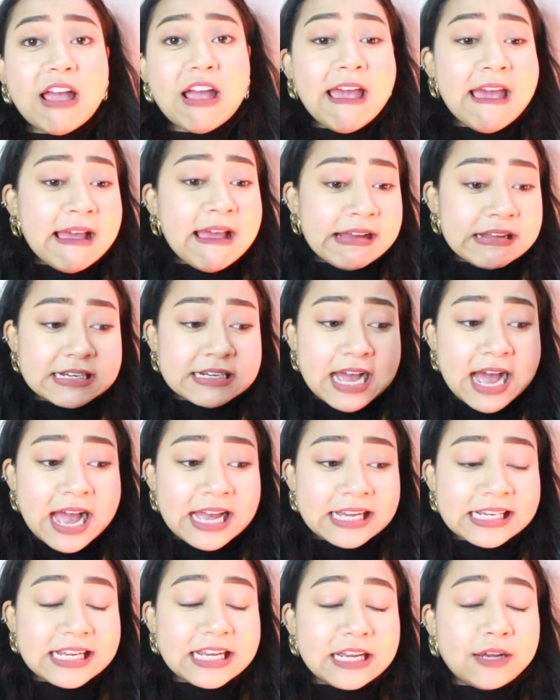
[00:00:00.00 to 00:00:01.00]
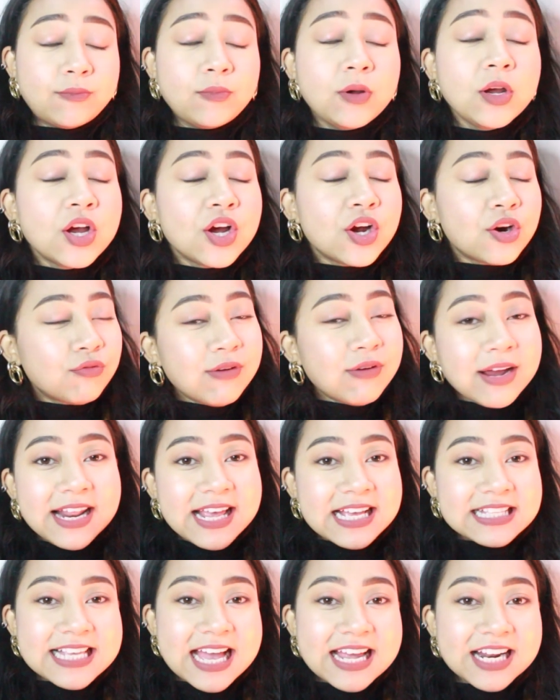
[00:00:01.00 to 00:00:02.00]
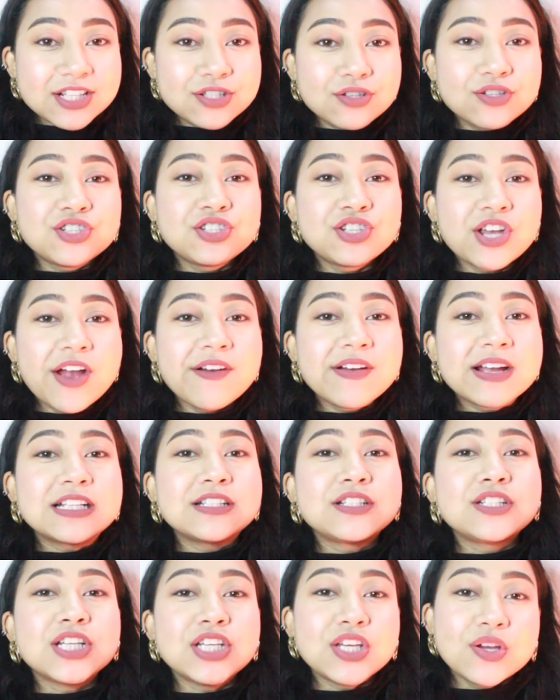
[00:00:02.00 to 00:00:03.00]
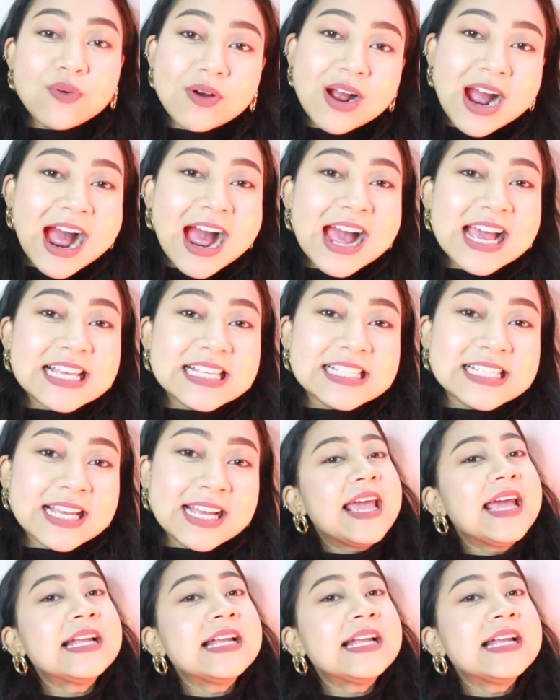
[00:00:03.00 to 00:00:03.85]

and I am really excited to share it to you guys,